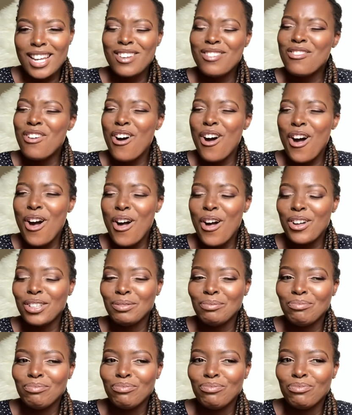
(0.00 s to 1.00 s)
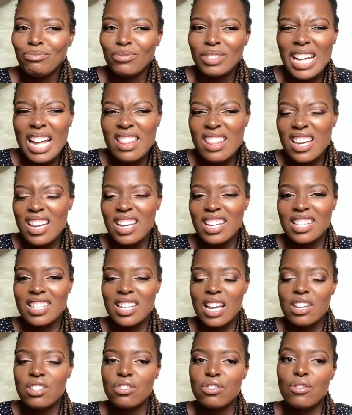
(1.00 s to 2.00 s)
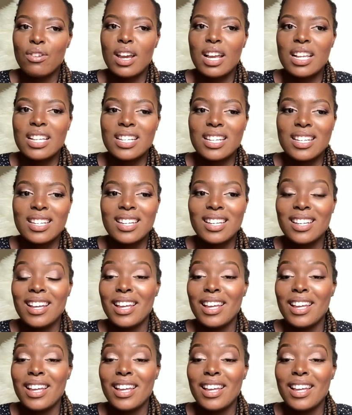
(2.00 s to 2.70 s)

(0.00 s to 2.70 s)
No, nothing is saturated.